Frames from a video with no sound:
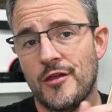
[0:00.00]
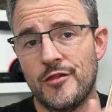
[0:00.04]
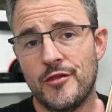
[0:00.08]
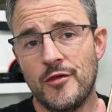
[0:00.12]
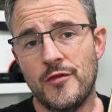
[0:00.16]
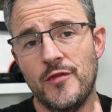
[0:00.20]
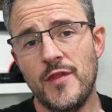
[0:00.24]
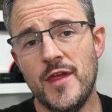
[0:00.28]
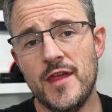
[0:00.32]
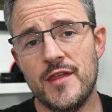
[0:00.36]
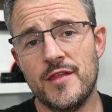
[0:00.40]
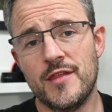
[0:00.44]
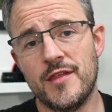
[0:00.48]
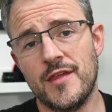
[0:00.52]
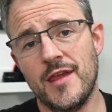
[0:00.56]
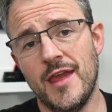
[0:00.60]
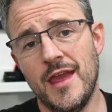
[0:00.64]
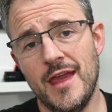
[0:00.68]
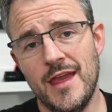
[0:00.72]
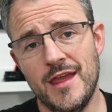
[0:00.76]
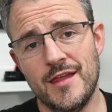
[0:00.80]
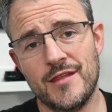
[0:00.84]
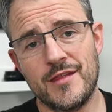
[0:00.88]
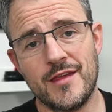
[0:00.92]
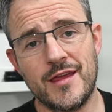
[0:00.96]
So this
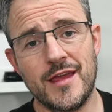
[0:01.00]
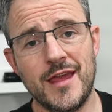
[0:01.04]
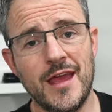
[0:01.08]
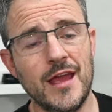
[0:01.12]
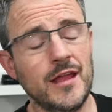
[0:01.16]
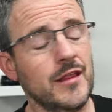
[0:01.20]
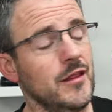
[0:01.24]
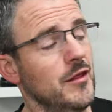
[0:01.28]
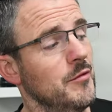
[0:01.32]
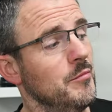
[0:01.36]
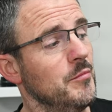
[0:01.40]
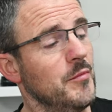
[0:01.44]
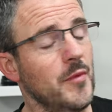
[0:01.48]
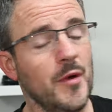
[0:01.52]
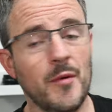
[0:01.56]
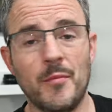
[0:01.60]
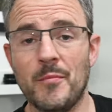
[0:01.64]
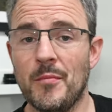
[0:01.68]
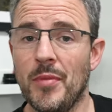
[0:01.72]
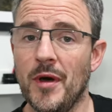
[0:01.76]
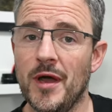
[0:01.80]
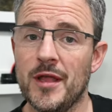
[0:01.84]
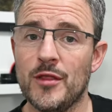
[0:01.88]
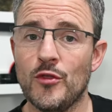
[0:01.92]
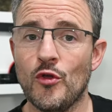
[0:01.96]
is Kingdom
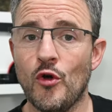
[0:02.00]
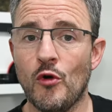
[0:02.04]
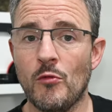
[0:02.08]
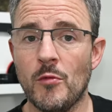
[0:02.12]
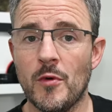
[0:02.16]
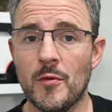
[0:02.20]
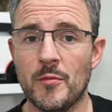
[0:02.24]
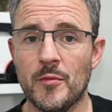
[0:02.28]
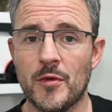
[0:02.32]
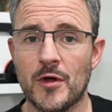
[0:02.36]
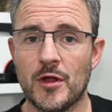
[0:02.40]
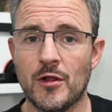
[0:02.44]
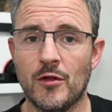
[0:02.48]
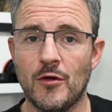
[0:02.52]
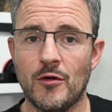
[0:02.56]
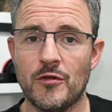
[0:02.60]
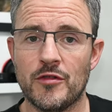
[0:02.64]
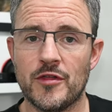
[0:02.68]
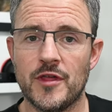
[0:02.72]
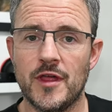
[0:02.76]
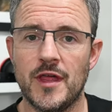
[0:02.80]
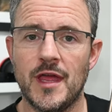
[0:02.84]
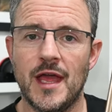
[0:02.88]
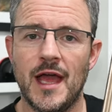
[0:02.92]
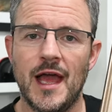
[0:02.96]
by Norman
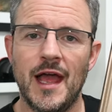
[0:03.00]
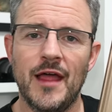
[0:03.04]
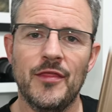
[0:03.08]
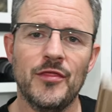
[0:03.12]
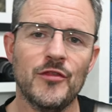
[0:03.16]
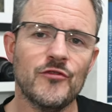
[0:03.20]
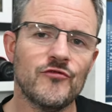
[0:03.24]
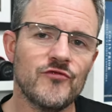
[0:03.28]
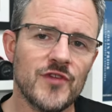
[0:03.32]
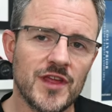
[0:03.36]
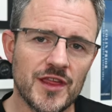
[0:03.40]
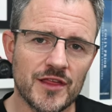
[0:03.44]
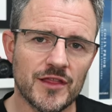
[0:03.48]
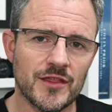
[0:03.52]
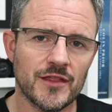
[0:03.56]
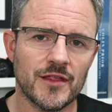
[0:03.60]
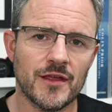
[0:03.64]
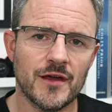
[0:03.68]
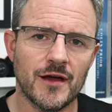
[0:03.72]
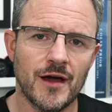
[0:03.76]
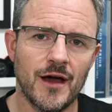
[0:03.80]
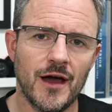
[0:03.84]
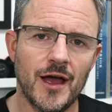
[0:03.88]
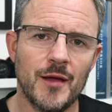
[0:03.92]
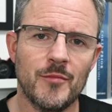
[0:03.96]
McCloskey. And the reason
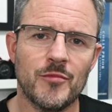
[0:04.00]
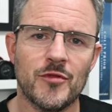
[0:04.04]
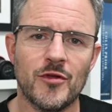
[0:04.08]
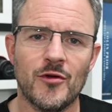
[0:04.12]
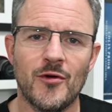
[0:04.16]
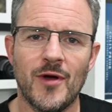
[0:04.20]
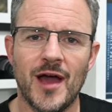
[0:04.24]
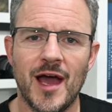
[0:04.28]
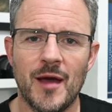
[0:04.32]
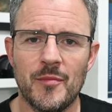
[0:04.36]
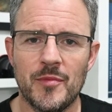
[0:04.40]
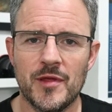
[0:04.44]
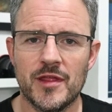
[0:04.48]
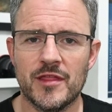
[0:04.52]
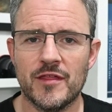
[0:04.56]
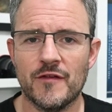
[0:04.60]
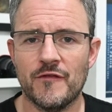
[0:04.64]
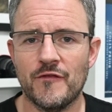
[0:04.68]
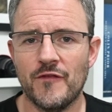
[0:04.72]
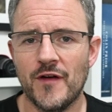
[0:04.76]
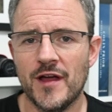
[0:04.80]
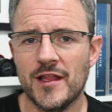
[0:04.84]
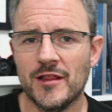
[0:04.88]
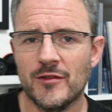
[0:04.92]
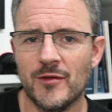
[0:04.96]
I'm so happy to
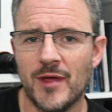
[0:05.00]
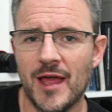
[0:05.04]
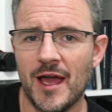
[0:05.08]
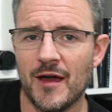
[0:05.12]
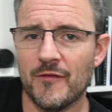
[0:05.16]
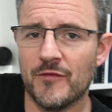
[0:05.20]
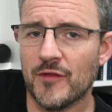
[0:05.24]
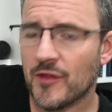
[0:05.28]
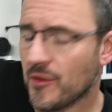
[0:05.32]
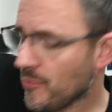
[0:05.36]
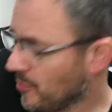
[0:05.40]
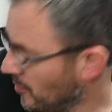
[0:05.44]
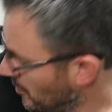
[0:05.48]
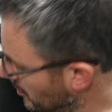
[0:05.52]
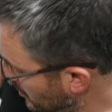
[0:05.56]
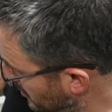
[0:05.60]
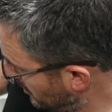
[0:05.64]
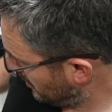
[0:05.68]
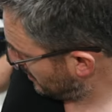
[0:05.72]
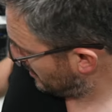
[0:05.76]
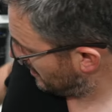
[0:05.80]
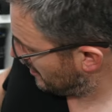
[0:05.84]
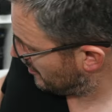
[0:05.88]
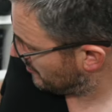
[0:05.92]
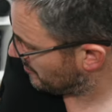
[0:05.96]
finally have this book
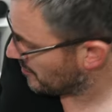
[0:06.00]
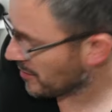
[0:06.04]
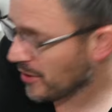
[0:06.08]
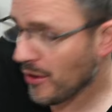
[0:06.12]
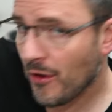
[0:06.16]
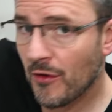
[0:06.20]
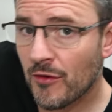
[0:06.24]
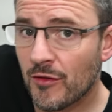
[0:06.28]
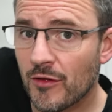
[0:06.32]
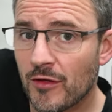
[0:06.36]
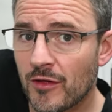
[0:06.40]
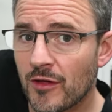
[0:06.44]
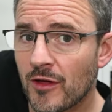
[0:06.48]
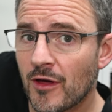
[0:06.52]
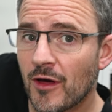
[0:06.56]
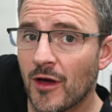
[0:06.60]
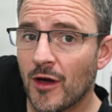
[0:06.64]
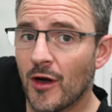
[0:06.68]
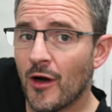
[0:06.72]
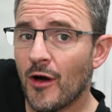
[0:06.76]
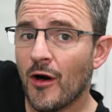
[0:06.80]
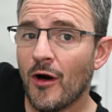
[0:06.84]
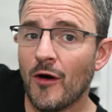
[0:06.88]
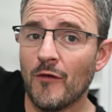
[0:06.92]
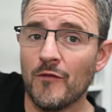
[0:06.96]
is because
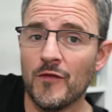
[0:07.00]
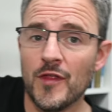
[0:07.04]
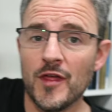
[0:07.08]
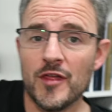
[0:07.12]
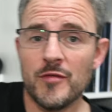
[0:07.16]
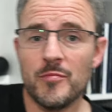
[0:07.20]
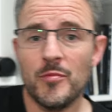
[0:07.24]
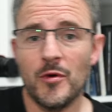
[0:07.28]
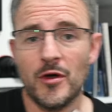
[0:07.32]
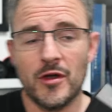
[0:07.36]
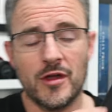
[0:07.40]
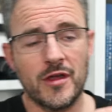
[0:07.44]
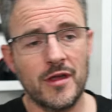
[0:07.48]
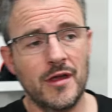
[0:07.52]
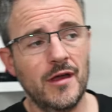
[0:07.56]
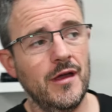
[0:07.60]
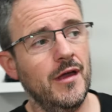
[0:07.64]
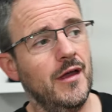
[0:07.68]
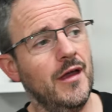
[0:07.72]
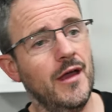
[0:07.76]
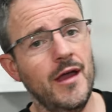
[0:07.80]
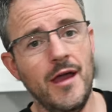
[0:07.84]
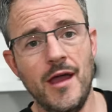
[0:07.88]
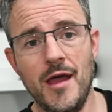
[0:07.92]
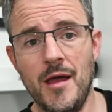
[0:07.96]
of this book,
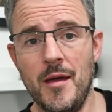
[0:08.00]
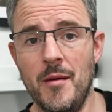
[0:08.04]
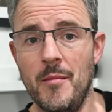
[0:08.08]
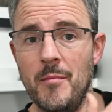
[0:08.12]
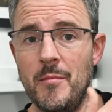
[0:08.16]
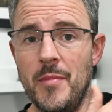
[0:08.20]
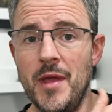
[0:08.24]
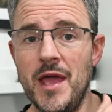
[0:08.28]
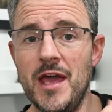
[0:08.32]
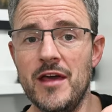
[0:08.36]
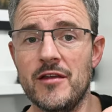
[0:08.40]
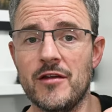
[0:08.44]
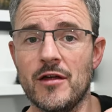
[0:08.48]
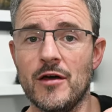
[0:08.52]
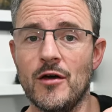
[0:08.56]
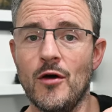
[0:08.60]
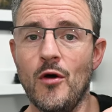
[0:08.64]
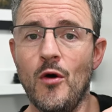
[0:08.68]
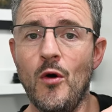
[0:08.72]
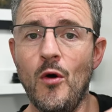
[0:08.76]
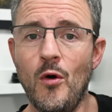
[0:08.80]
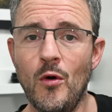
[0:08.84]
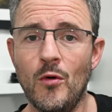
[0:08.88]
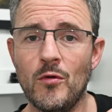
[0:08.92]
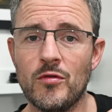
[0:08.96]
Beara,
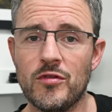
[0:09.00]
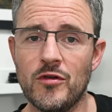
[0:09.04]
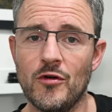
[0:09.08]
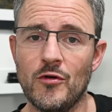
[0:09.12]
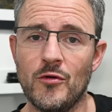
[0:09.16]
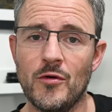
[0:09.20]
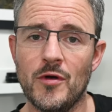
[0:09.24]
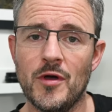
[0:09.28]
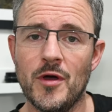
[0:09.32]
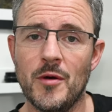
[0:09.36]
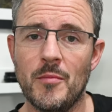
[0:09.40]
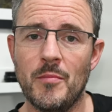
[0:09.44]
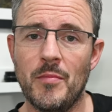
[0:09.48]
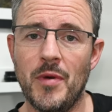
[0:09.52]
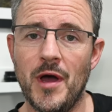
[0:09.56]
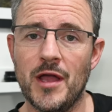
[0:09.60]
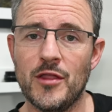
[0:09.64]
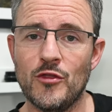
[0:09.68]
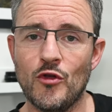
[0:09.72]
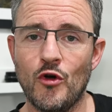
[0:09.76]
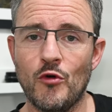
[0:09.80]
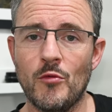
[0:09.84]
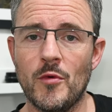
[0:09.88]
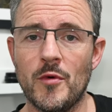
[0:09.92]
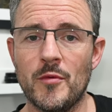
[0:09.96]
also by
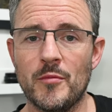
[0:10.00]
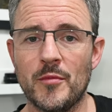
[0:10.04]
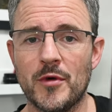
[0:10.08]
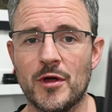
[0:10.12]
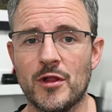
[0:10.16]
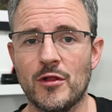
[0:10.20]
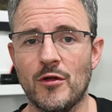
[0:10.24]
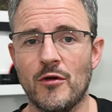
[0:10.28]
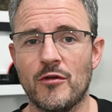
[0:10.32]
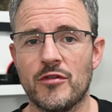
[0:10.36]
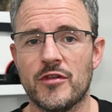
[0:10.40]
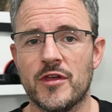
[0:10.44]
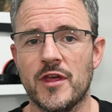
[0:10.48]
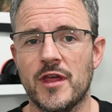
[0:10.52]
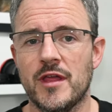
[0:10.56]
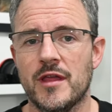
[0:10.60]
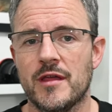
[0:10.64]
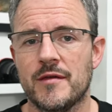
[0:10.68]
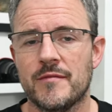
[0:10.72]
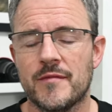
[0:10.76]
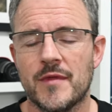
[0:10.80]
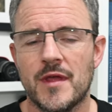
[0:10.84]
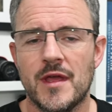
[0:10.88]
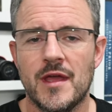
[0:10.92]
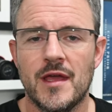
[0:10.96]
Norman McCloskey.
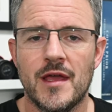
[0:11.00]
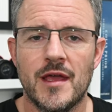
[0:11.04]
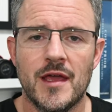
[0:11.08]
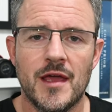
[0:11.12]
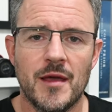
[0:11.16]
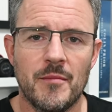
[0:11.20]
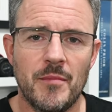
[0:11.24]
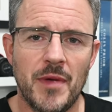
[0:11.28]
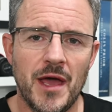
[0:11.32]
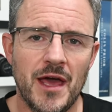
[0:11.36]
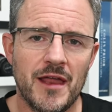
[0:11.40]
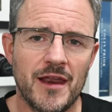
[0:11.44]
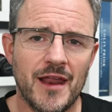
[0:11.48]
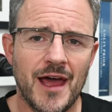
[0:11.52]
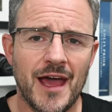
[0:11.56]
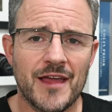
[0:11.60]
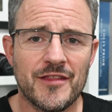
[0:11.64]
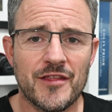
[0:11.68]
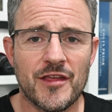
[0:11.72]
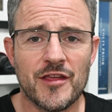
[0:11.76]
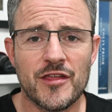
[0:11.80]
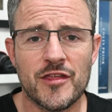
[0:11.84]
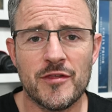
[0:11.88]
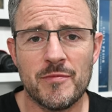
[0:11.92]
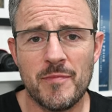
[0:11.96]
Beara
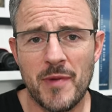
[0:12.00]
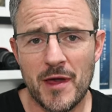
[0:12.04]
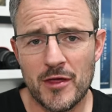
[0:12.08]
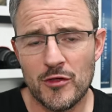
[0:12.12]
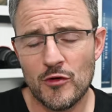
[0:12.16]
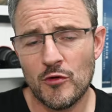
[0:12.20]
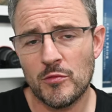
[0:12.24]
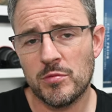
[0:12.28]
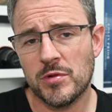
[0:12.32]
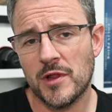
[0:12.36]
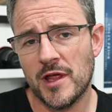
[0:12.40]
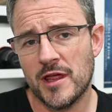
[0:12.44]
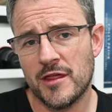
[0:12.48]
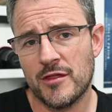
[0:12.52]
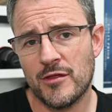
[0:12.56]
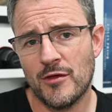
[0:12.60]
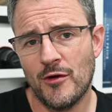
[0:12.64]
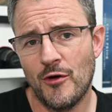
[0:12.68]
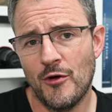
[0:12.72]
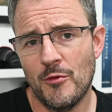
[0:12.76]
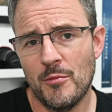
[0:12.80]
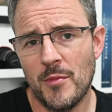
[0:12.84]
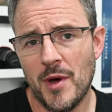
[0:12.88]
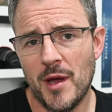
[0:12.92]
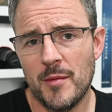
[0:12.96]
has a special place
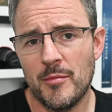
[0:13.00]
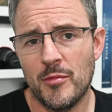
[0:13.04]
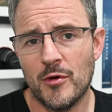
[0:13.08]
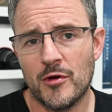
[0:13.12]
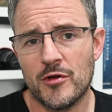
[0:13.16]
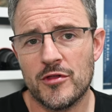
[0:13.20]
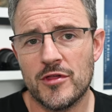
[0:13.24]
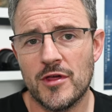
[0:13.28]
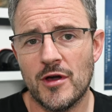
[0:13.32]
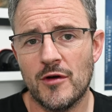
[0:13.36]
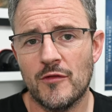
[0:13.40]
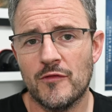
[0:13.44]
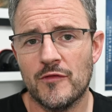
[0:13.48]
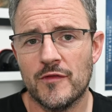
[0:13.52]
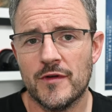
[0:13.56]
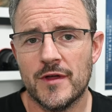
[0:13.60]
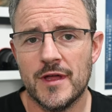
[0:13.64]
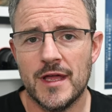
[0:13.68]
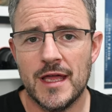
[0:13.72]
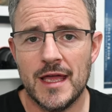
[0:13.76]
on my bookshelf.